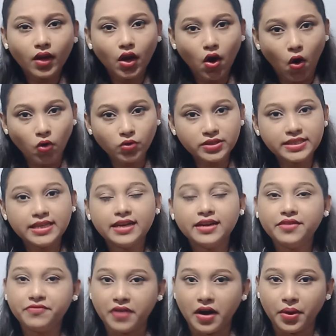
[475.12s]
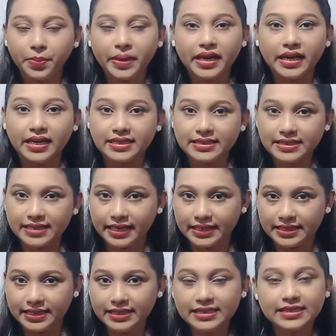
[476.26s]
auxiliary verb in a
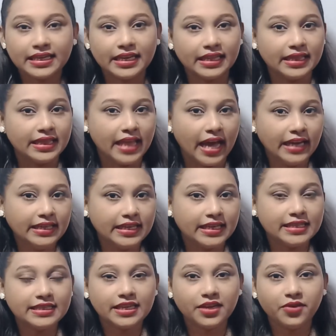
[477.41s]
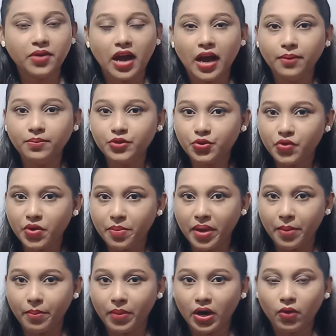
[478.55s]
sentence, in that case you have to
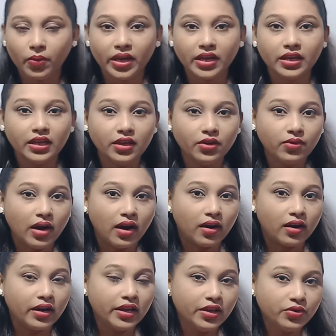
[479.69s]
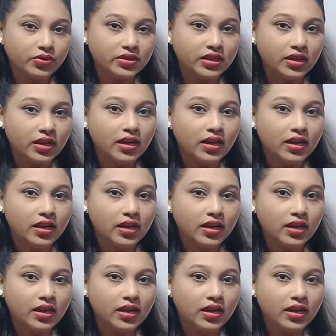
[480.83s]
remember, when you are using